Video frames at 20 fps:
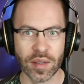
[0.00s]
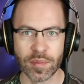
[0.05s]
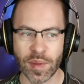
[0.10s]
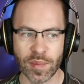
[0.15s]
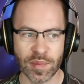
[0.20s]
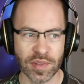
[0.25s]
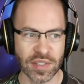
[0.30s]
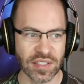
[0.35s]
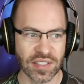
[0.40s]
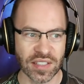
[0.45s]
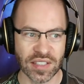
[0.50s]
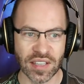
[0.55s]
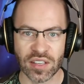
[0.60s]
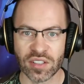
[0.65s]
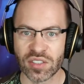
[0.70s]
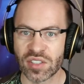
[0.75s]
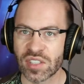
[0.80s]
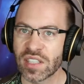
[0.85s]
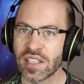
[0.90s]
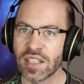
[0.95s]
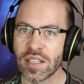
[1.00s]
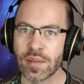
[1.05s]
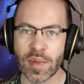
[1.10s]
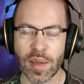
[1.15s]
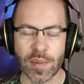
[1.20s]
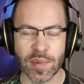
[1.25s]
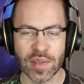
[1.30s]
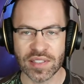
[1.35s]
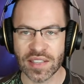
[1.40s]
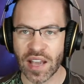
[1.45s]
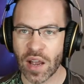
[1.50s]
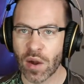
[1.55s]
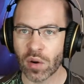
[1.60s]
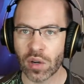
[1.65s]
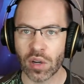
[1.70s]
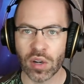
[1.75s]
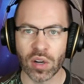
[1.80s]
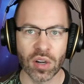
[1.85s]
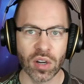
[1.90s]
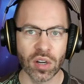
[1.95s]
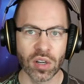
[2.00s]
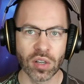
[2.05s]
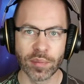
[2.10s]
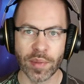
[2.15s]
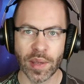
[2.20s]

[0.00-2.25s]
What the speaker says: Maybe it's THC, maybe it's alcohol,